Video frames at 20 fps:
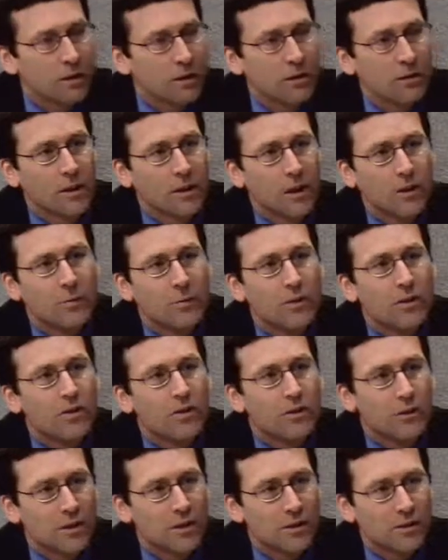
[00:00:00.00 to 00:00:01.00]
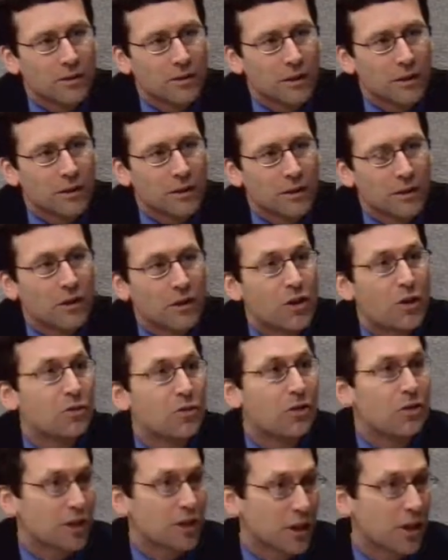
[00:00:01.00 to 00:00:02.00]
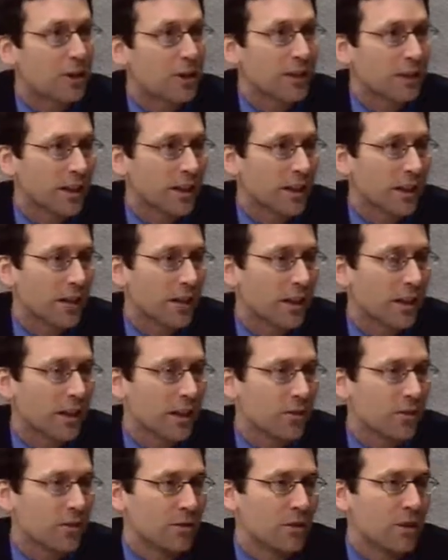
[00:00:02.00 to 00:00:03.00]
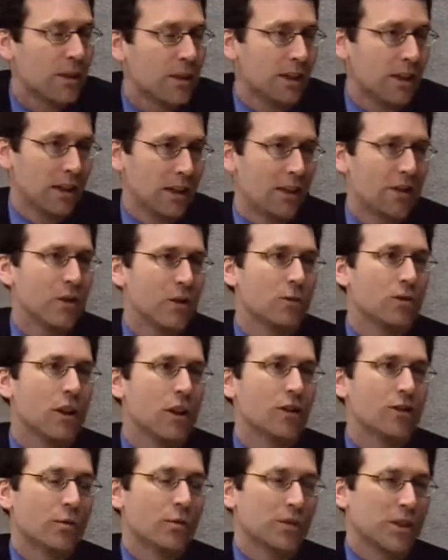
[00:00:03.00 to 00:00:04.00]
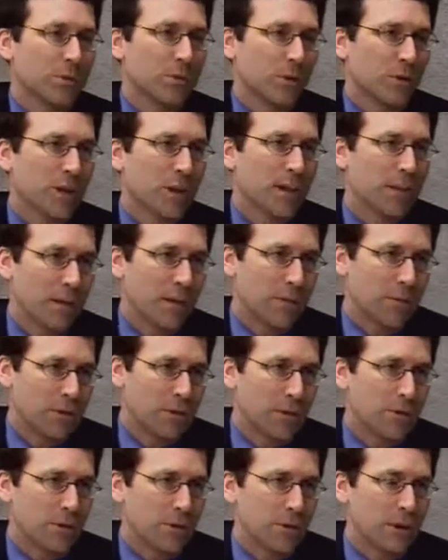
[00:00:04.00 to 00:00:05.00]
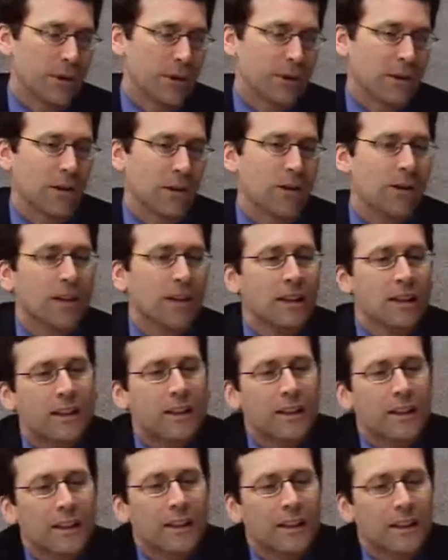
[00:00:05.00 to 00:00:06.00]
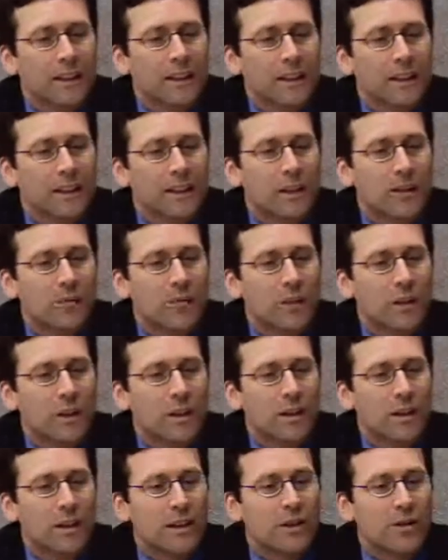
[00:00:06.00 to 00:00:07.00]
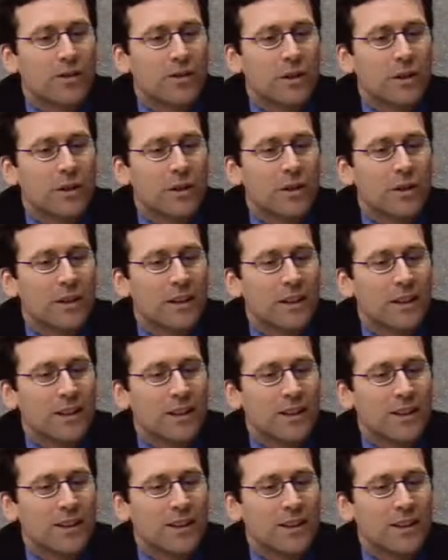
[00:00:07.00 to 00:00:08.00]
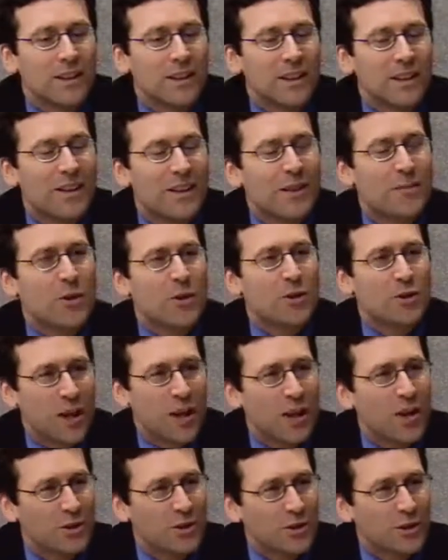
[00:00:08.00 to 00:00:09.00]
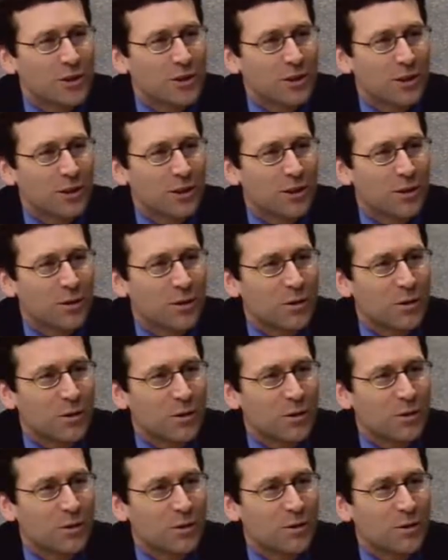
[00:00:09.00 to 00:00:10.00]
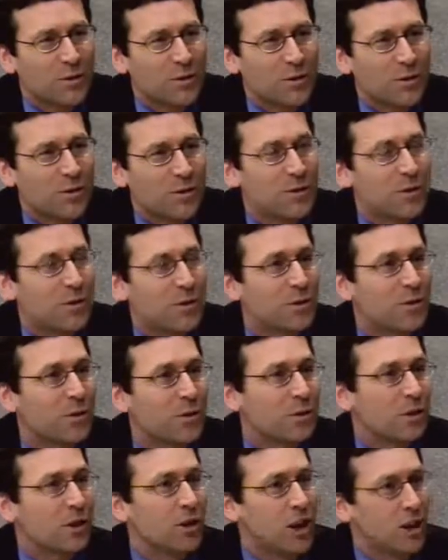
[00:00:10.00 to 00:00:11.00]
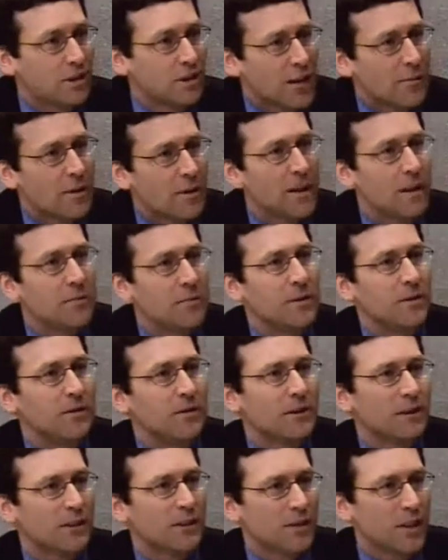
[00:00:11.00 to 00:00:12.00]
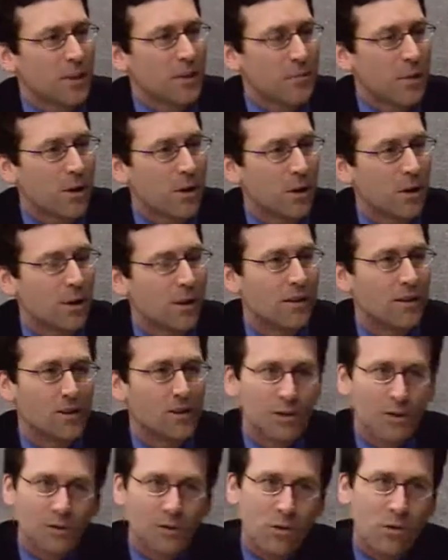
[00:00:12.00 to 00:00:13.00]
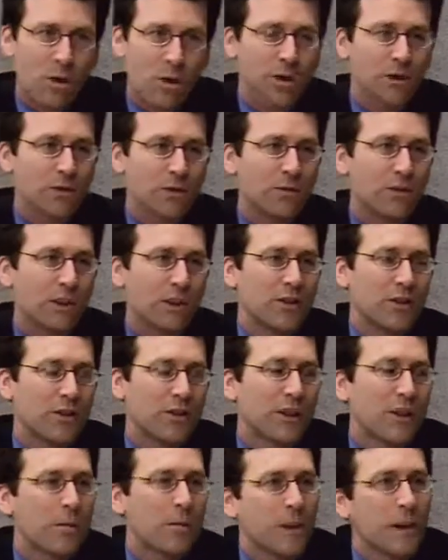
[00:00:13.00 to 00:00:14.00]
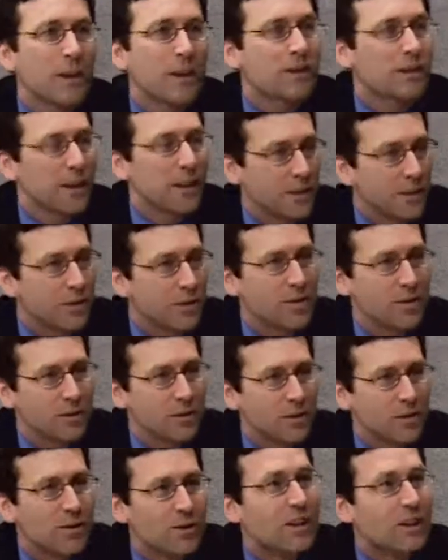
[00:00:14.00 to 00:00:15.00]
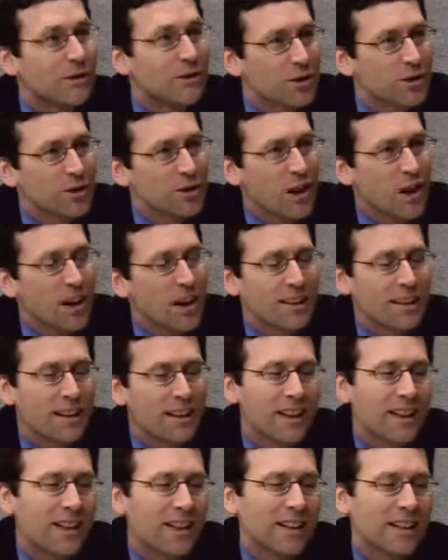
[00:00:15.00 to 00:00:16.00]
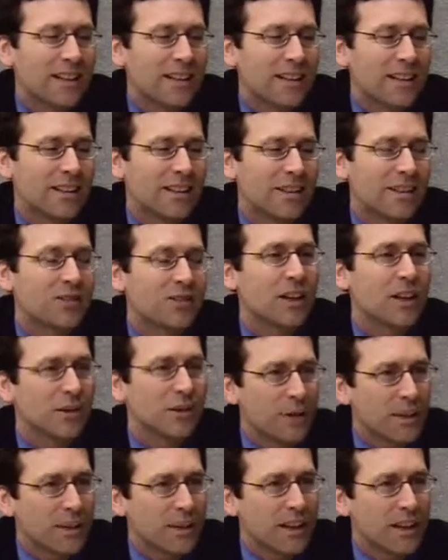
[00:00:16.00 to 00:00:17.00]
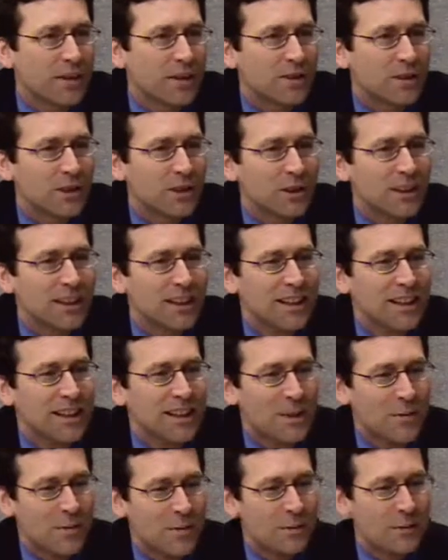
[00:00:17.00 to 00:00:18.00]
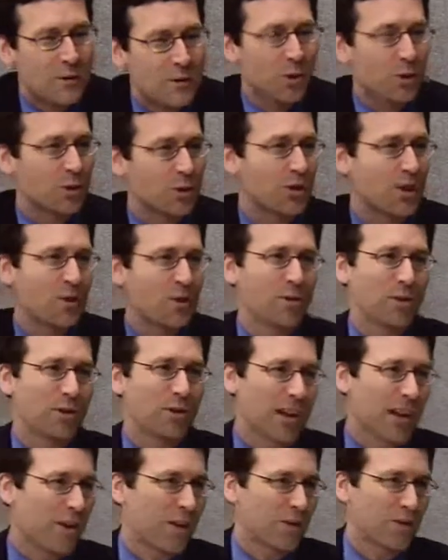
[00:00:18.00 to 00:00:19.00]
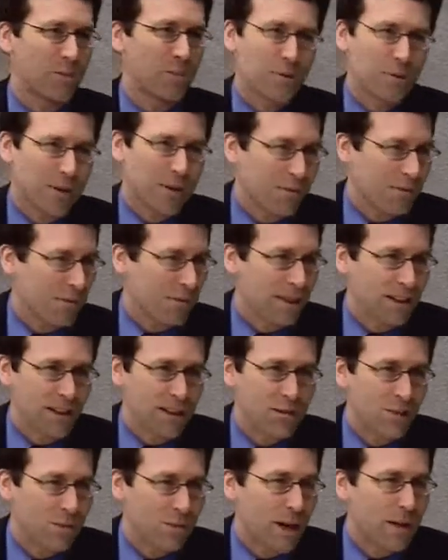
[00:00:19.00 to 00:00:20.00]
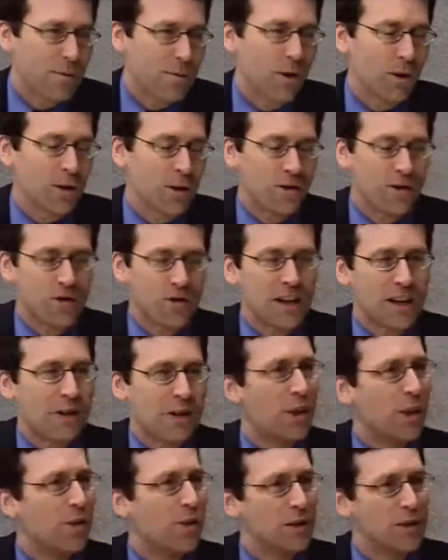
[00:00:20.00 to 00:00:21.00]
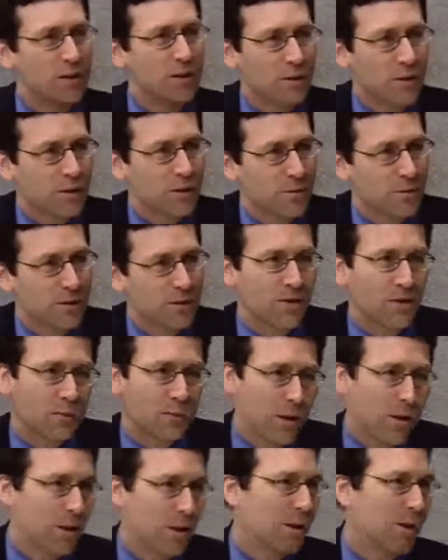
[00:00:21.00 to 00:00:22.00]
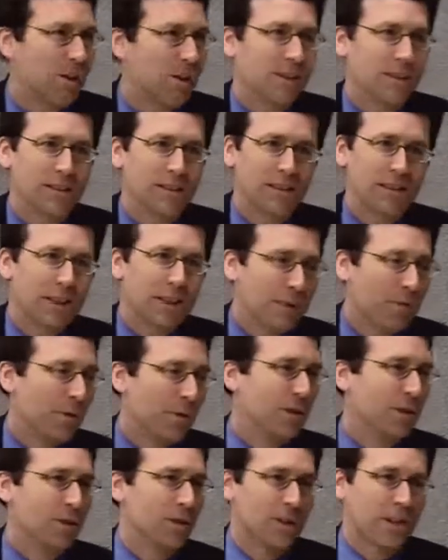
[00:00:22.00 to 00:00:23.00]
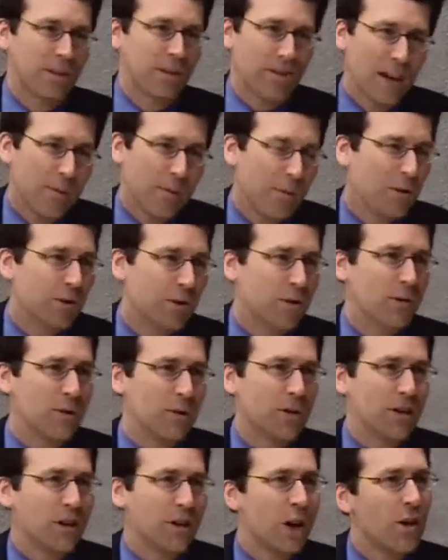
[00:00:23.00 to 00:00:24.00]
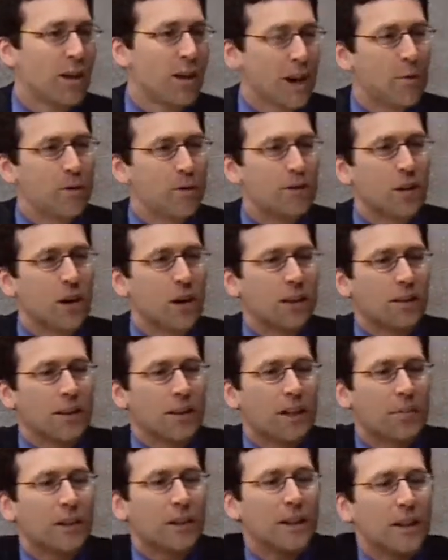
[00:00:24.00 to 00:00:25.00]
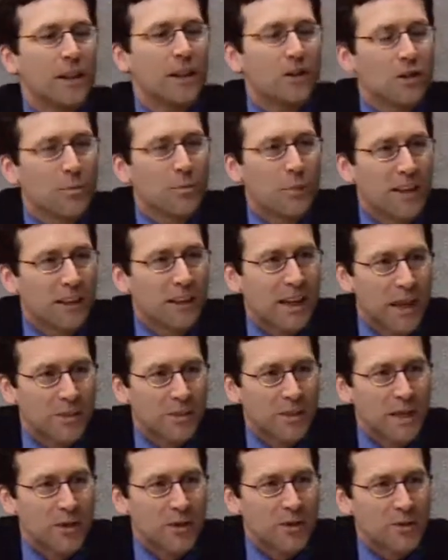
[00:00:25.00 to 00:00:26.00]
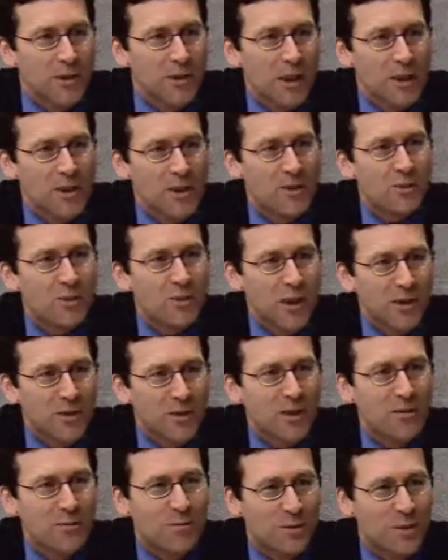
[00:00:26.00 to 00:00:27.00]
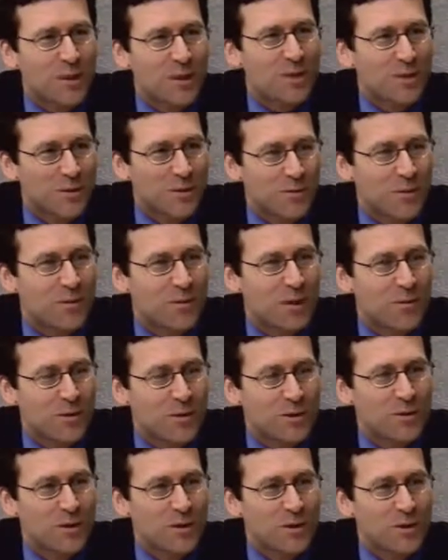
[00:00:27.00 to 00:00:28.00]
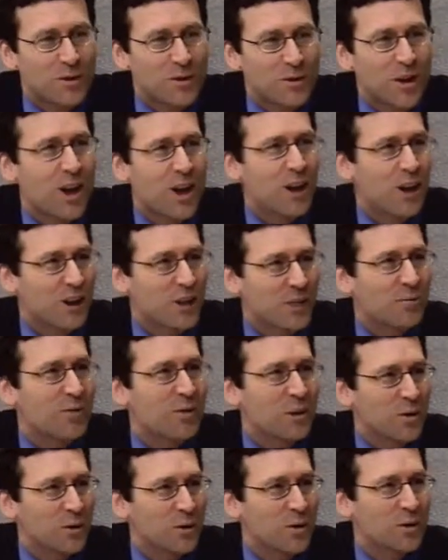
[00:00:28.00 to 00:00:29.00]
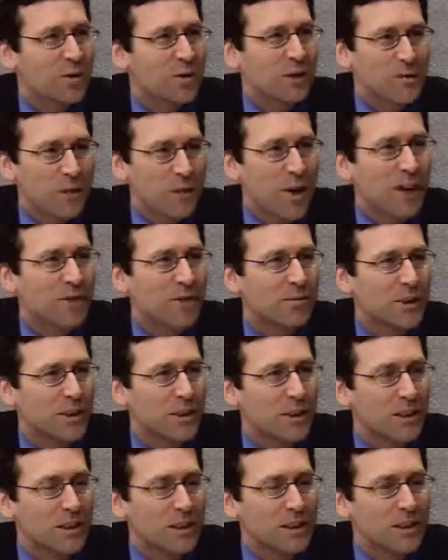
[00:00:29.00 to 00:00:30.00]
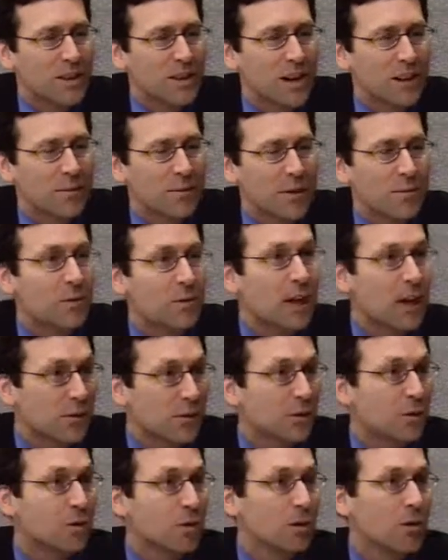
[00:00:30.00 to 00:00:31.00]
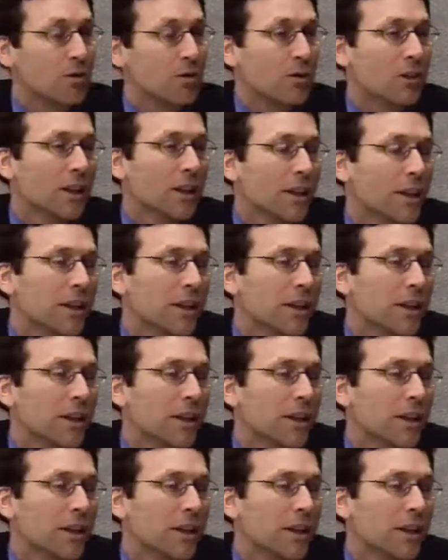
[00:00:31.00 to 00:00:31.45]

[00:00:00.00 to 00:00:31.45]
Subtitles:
Her name was Cynthia Sullivan, and she was the chair of the King County Council, and she was also a Democrat. I'm a Democrat now, and as well. And so in thinking about challenging her, of course, it was a little bit difficult. Long-time incumbent, same party, she was quite entrenched, but I decided to give it a shot and decided to run against her. But of course, she was going to outspend me by a wide margin. She had all the endorsements of the party and labor and the environmental community. All that was locked up. So my campaign strategy was actually a pretty simple one, which was knock on as many doors as I possibly could and talk to people at their doors.